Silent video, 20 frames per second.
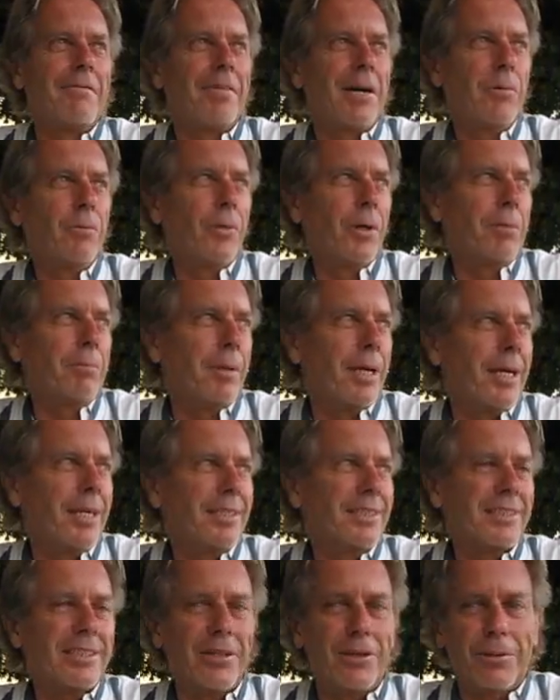found one bar
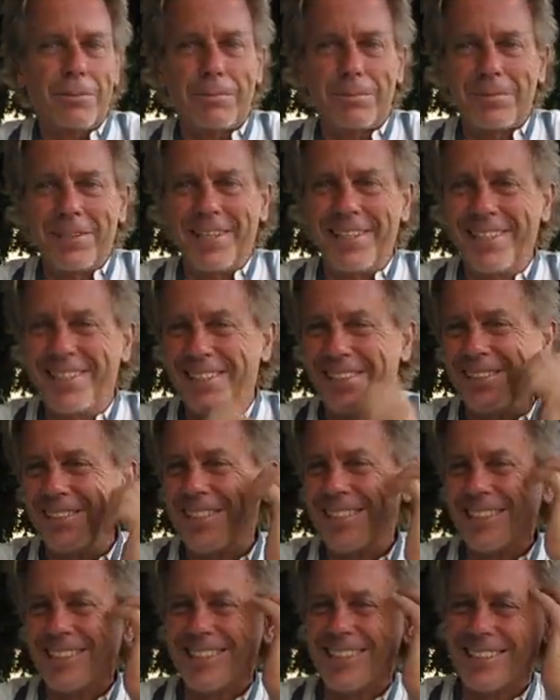of soap.
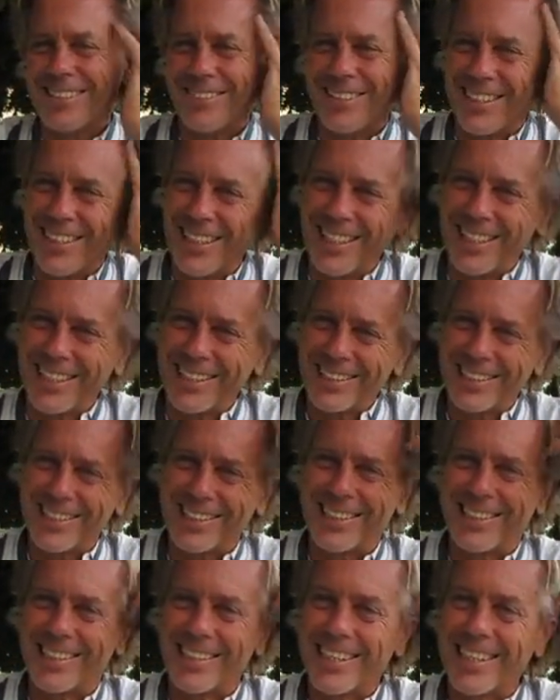This is
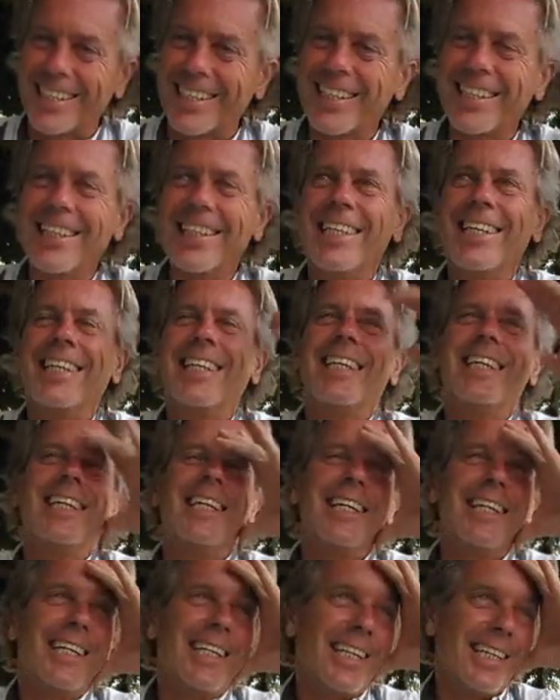ridiculously dirty.
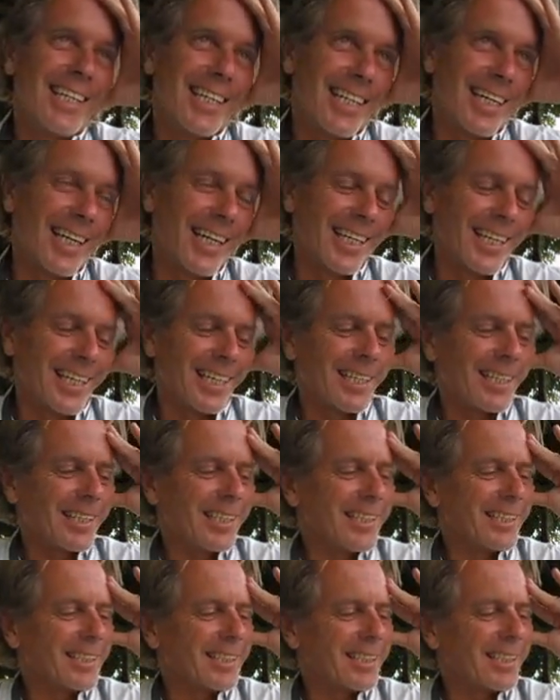Oh yeah,
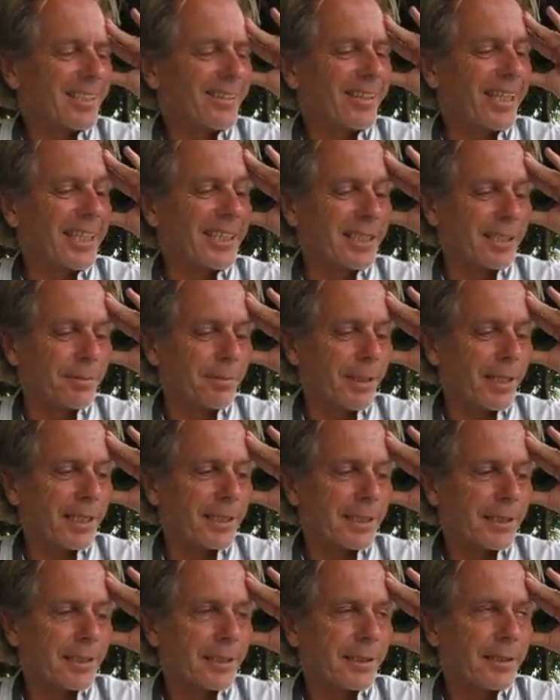it's a crazy
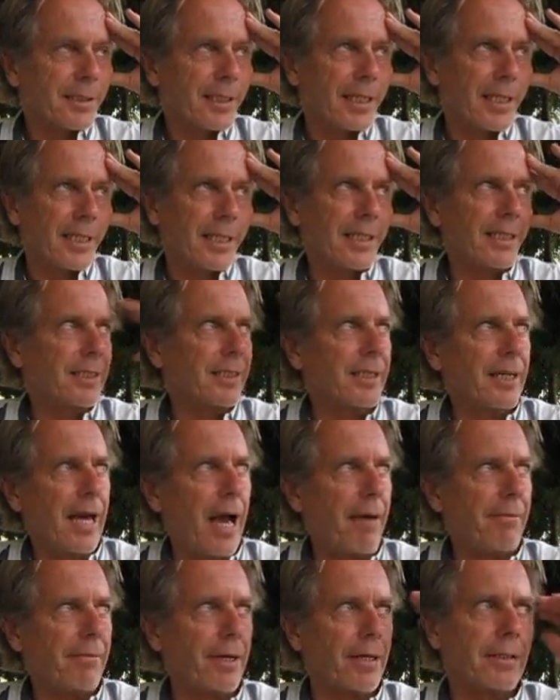place. And it's
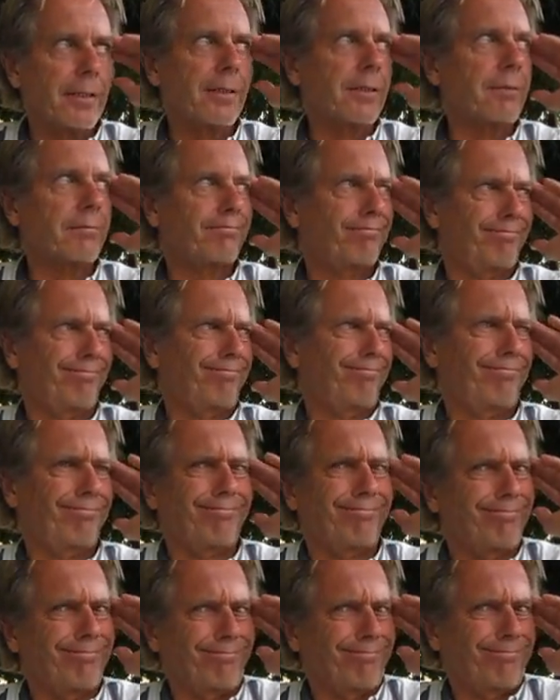Africa's
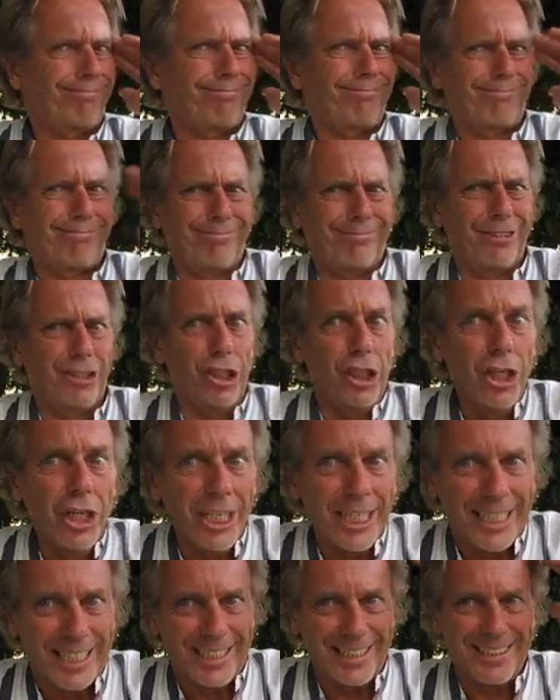
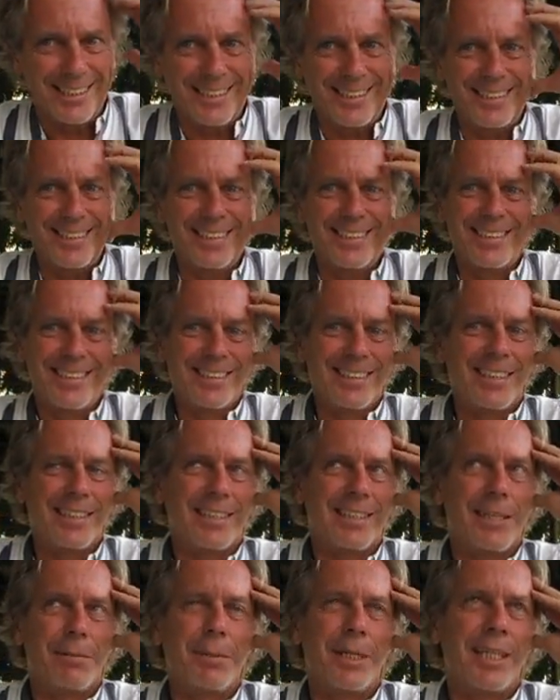dirty.
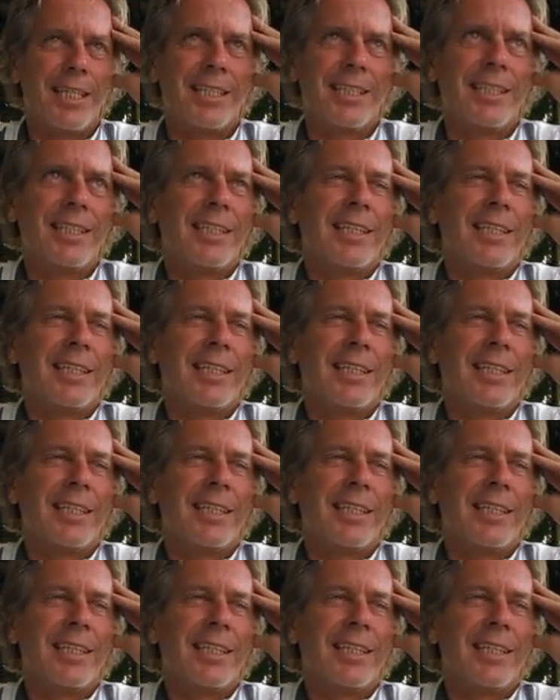I mean,